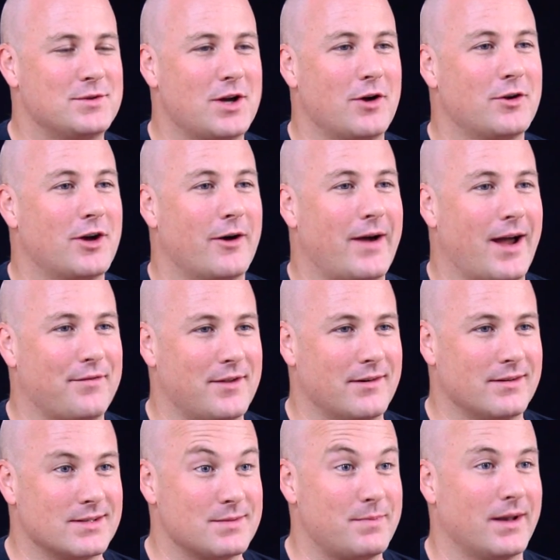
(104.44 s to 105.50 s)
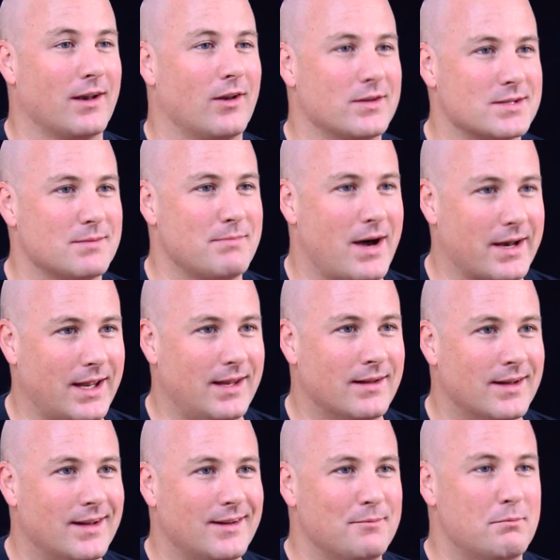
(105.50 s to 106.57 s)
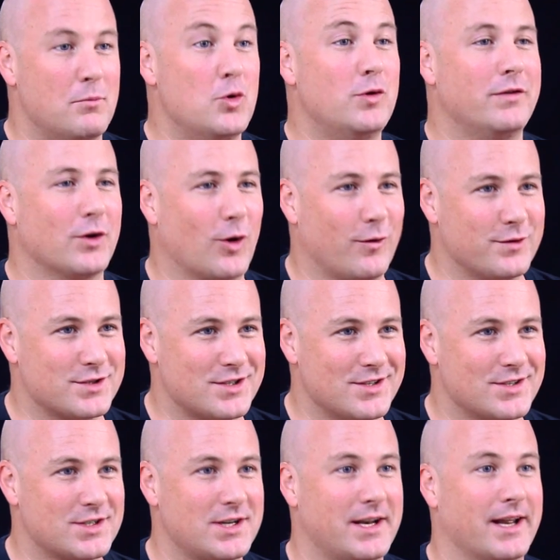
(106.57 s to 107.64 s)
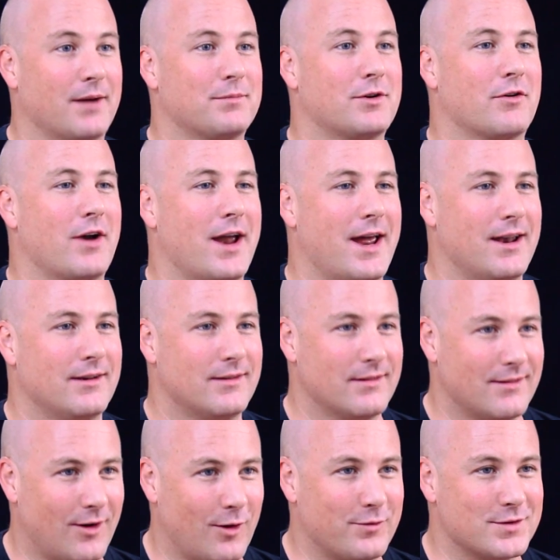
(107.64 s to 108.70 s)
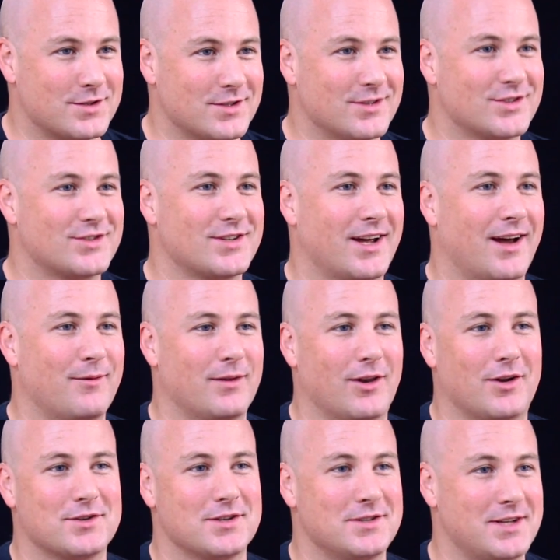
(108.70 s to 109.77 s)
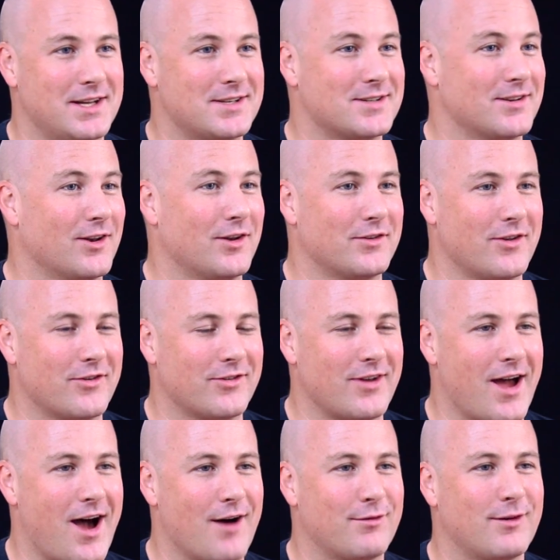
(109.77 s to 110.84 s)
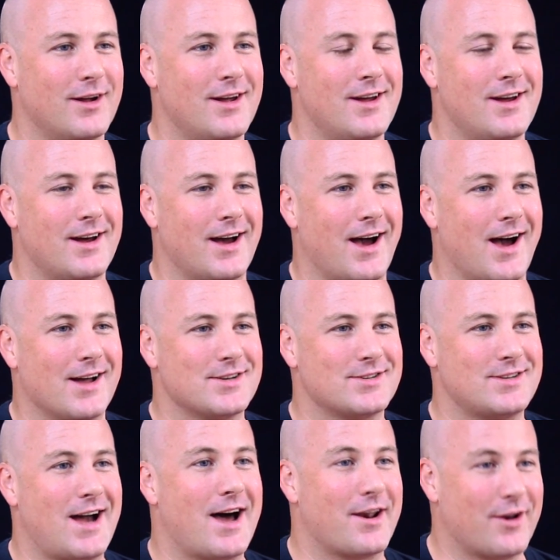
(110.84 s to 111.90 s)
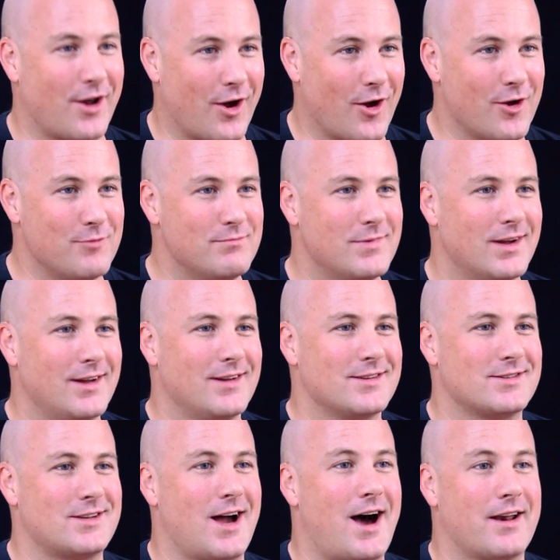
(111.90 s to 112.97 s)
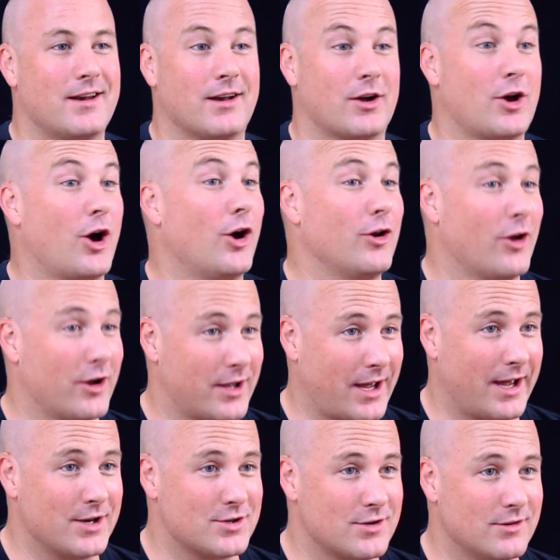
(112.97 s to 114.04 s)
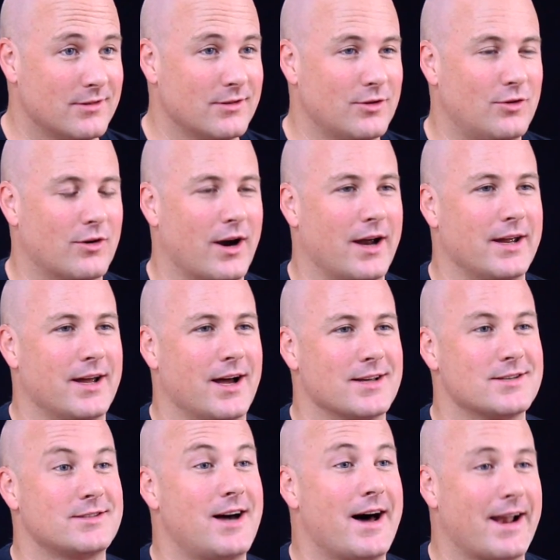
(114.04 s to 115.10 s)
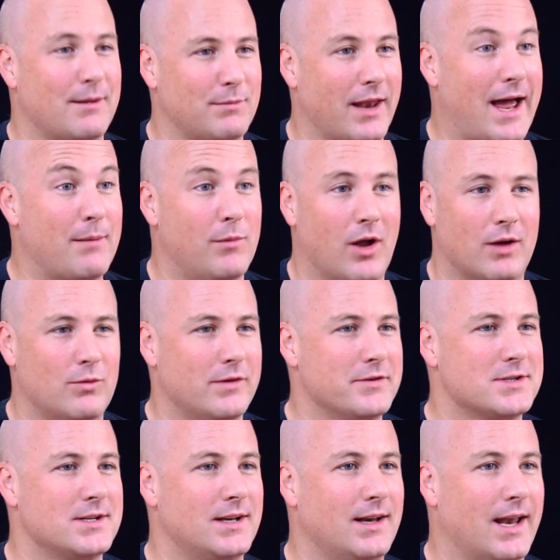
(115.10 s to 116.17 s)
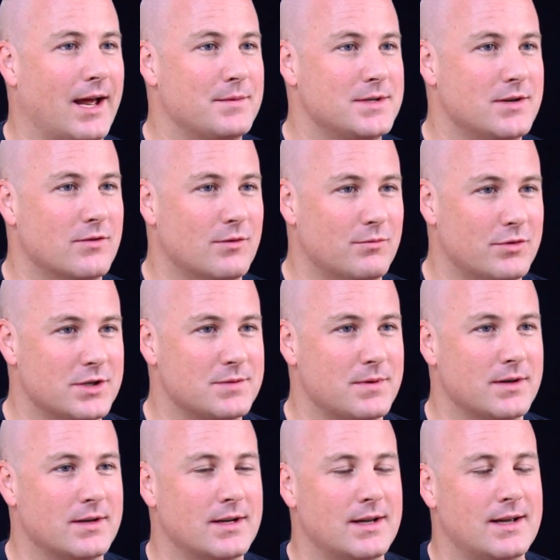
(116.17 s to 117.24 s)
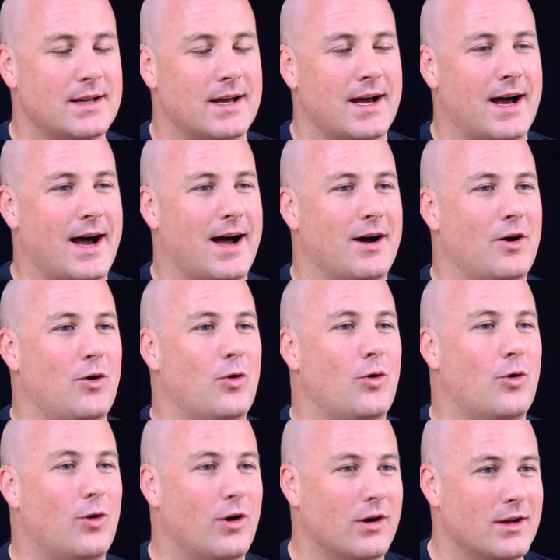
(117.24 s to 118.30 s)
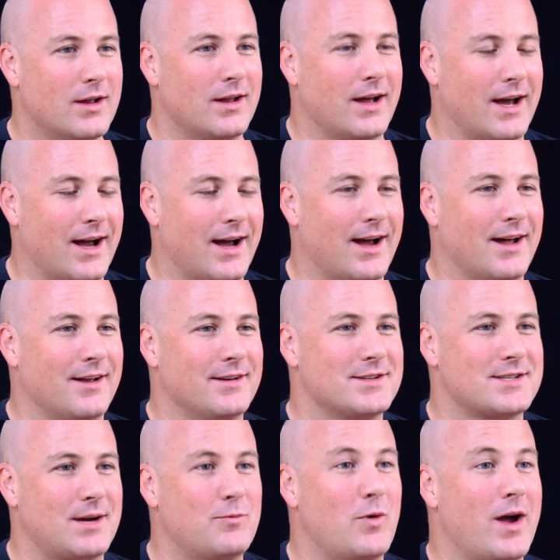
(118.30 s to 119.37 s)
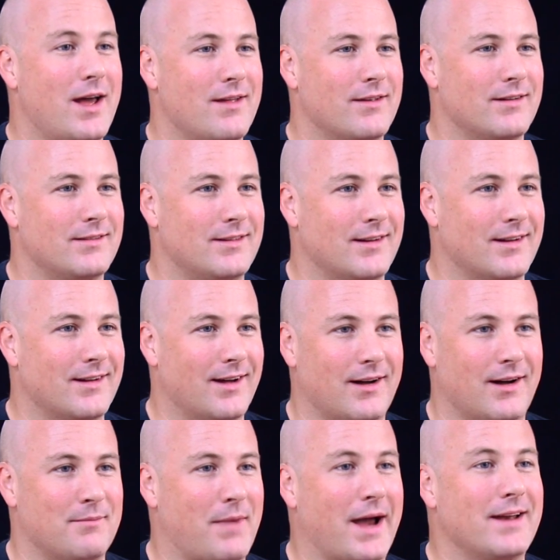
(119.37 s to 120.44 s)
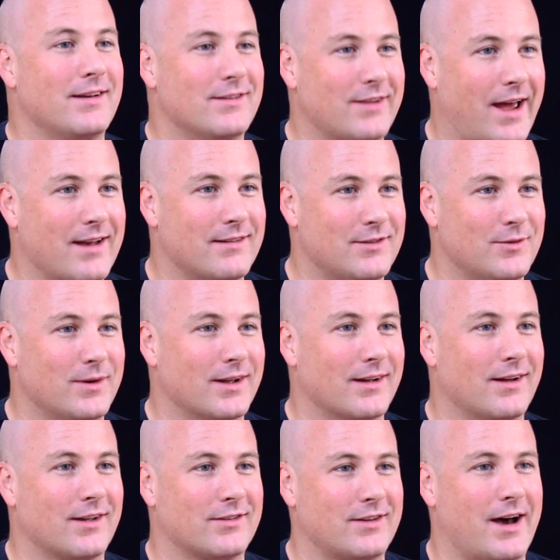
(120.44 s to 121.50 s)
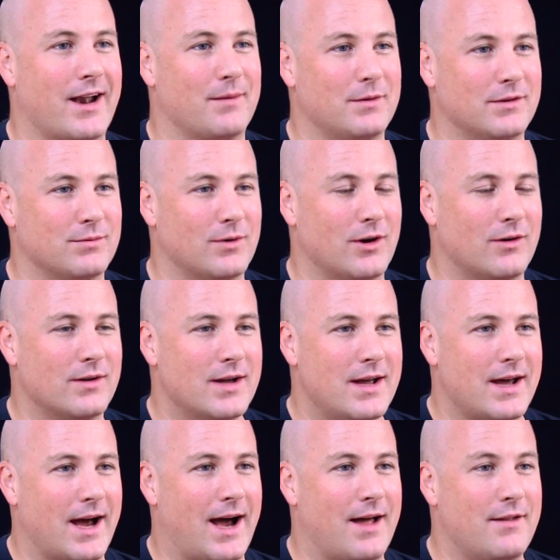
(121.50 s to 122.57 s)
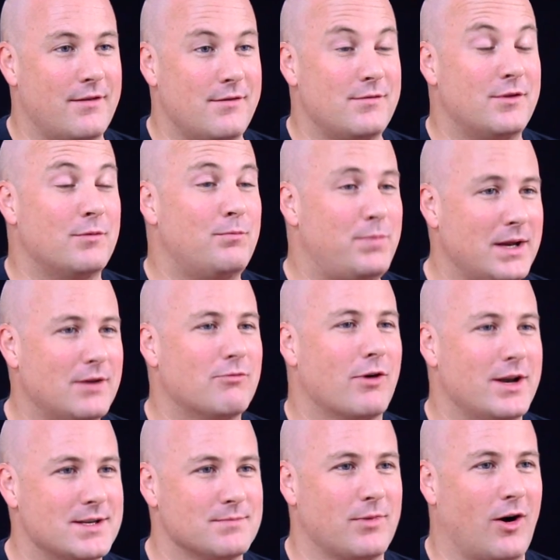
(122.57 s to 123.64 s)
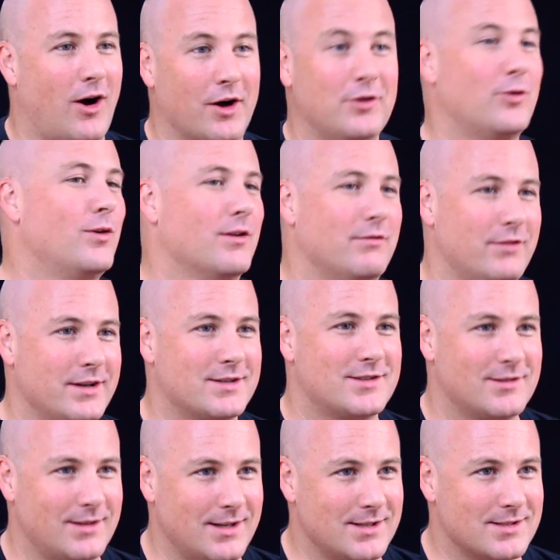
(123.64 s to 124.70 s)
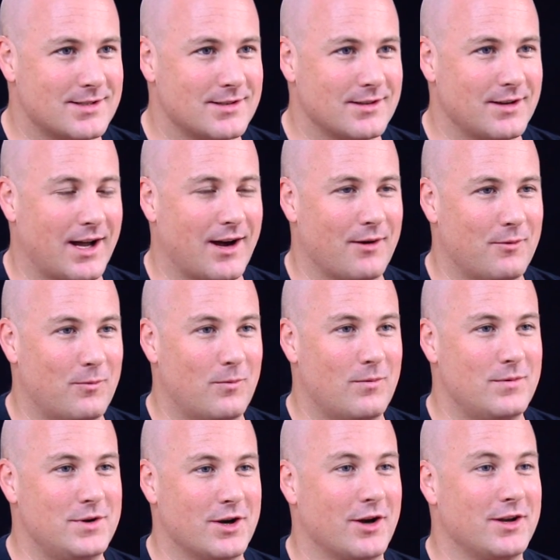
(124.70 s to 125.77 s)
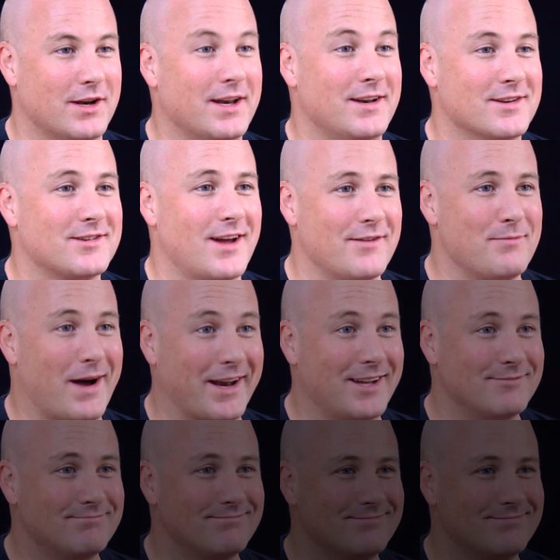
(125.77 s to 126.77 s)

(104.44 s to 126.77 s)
Don't go out there and spend lots of money moving offices, setting up grand offices with lots of desks and lots of staff. Start at home, start in a co-location or a startup lab like River City Labs here in Brisbane, or somewhere that a mate is at doing a startup as well. The big reason behind all of this is you need to save money.